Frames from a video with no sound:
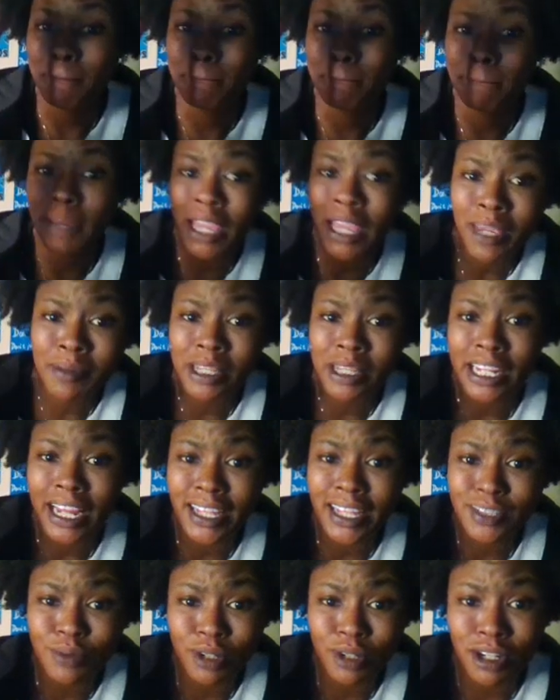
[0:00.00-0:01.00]
Maybe
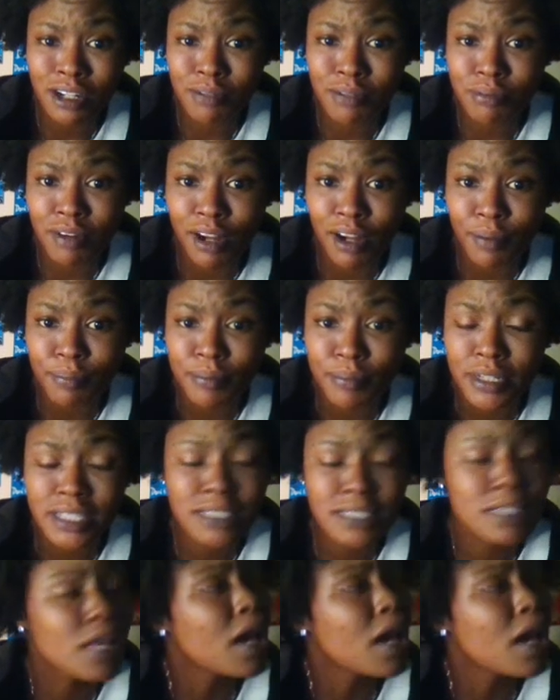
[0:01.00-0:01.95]
that's what her problem is.